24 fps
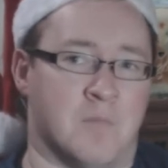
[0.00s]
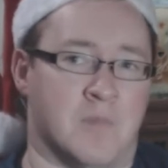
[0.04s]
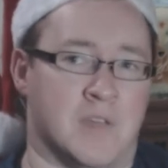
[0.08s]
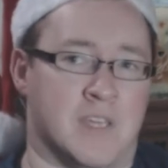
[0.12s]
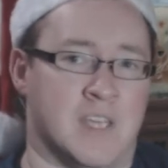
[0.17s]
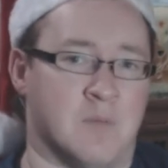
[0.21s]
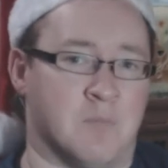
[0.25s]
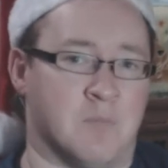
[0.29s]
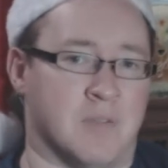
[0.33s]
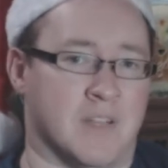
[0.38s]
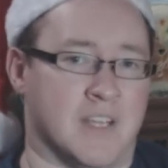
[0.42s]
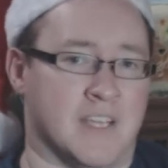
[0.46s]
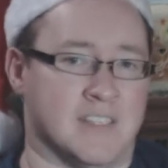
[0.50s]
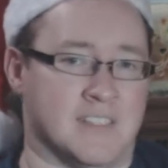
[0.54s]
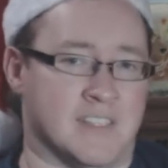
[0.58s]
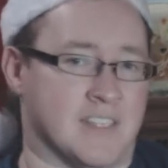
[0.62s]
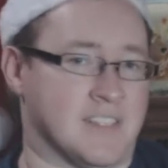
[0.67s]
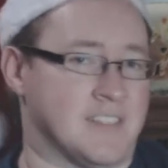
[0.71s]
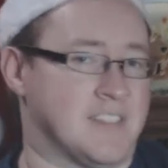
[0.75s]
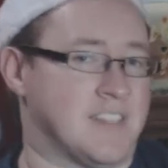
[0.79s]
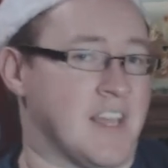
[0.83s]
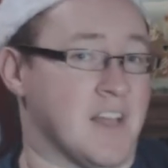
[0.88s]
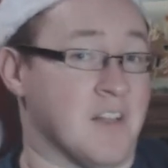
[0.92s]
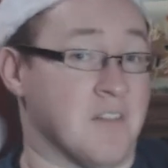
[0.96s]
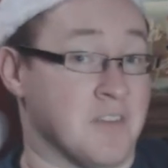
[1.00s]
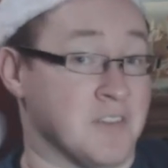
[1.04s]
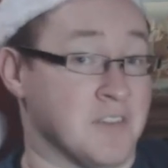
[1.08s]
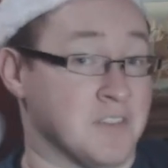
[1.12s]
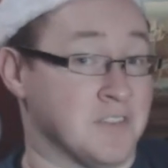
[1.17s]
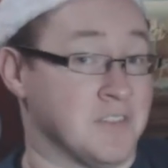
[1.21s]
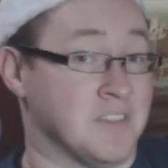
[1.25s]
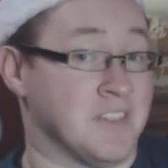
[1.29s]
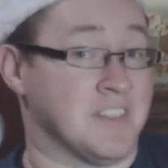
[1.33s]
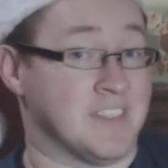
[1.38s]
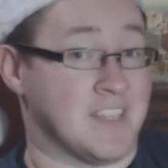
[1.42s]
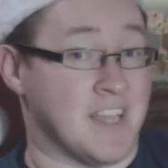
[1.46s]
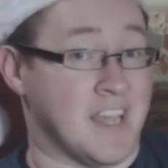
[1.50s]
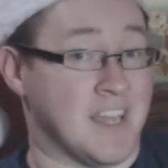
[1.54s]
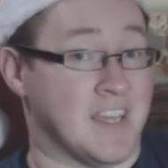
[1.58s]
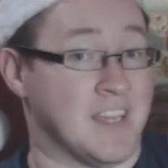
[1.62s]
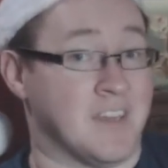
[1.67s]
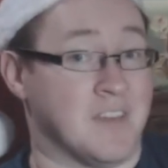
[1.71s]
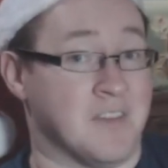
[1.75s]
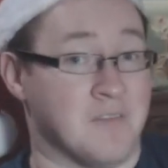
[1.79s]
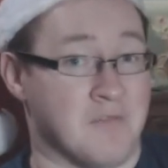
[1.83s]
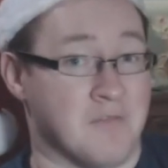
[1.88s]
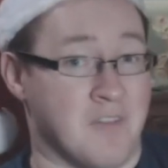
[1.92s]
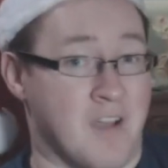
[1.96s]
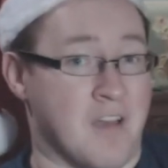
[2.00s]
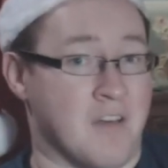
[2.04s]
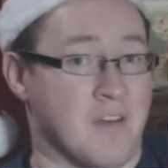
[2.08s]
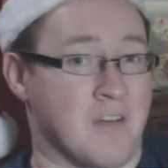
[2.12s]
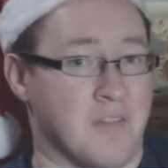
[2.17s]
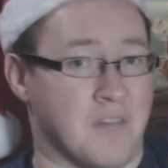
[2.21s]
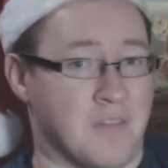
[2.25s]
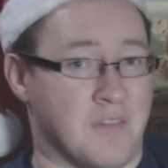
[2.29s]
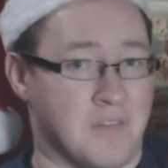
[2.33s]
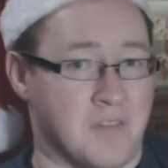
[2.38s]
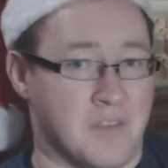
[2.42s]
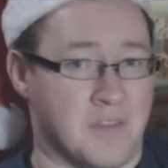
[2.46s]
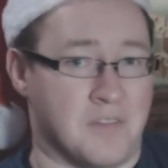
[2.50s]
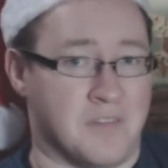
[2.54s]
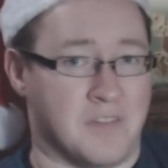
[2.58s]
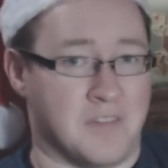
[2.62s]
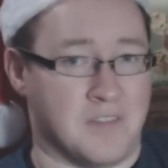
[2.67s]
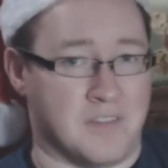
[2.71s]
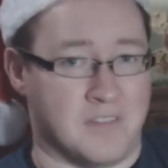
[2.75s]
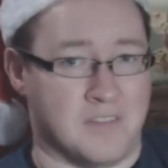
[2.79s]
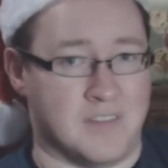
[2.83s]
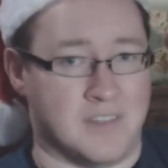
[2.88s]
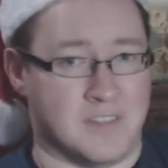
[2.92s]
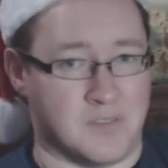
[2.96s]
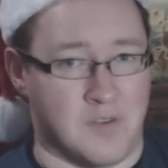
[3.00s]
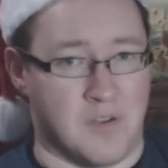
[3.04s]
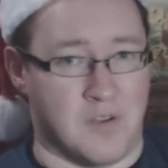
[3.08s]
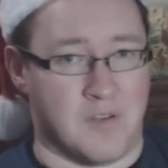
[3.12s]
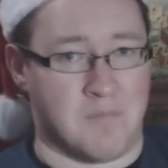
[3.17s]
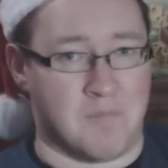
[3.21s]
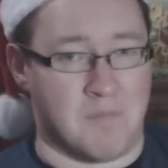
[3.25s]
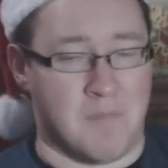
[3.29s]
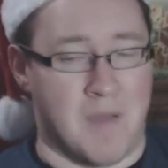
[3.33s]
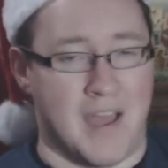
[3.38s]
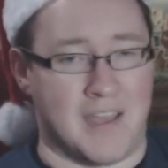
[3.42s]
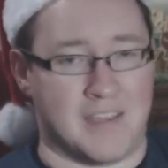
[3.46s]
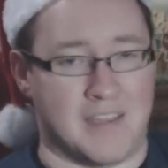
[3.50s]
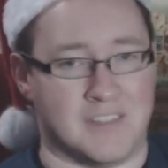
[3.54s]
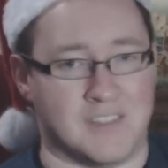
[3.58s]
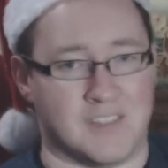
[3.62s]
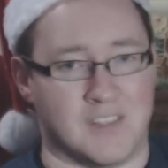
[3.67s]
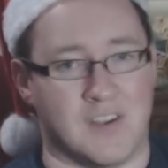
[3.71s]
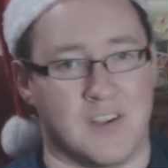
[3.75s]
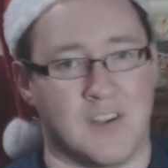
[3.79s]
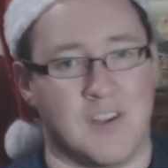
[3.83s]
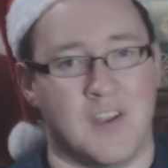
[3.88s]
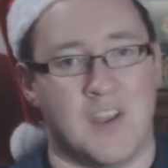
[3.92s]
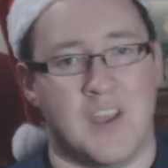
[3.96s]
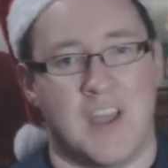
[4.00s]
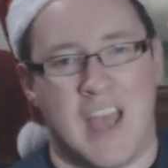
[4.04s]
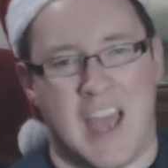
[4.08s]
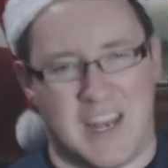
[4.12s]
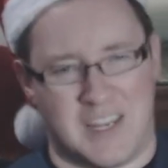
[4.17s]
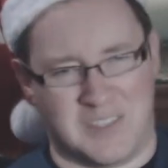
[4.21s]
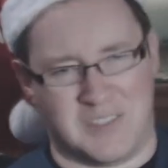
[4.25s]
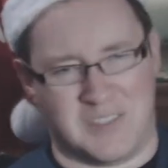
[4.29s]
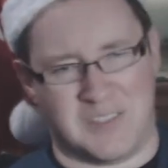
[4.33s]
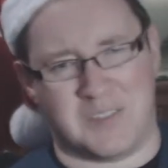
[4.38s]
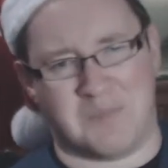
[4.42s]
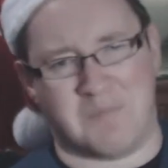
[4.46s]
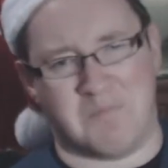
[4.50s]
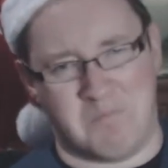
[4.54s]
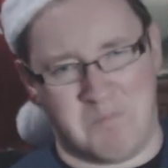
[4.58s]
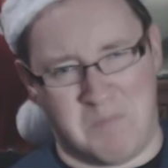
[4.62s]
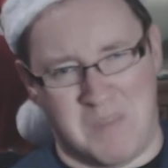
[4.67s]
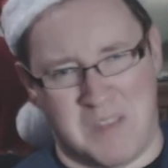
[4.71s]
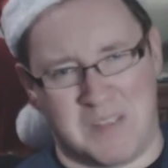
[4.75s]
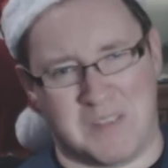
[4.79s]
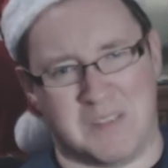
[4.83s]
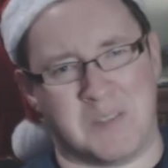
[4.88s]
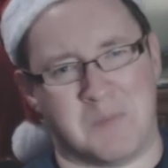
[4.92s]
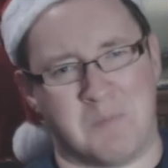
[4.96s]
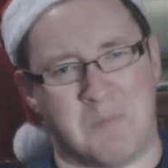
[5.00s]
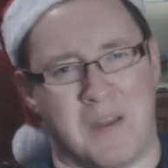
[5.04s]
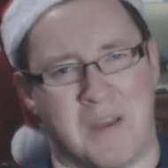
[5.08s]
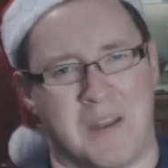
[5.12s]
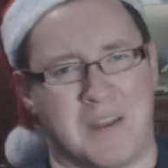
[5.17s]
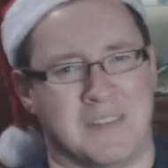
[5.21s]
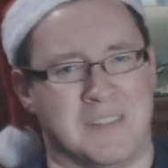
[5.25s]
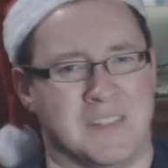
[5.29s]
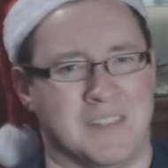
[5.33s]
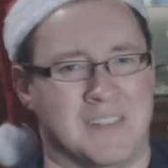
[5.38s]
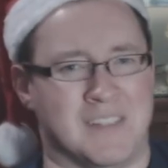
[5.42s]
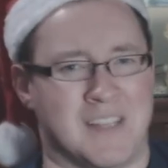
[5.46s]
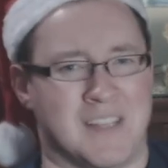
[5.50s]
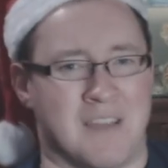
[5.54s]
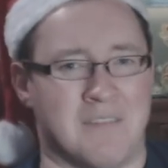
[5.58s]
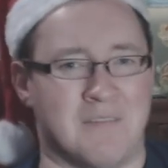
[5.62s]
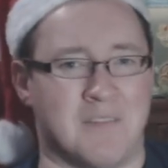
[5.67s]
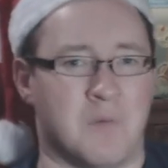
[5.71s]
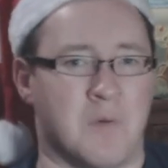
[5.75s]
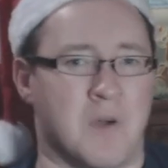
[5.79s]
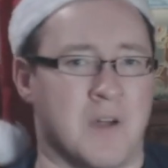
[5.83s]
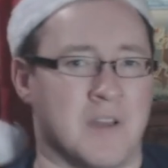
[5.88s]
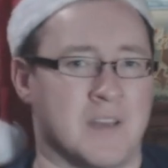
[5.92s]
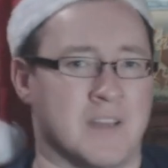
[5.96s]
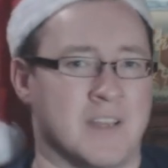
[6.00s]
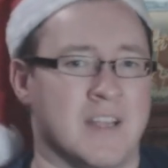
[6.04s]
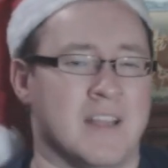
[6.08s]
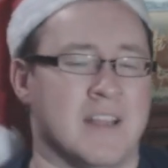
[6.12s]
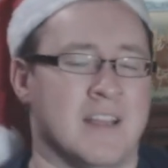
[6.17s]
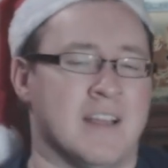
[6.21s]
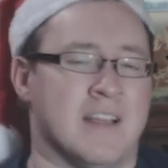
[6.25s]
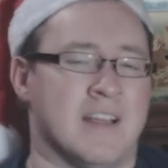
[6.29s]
He plays this television executive rather than the sort of miser, and he's just mean-spirited to everyone.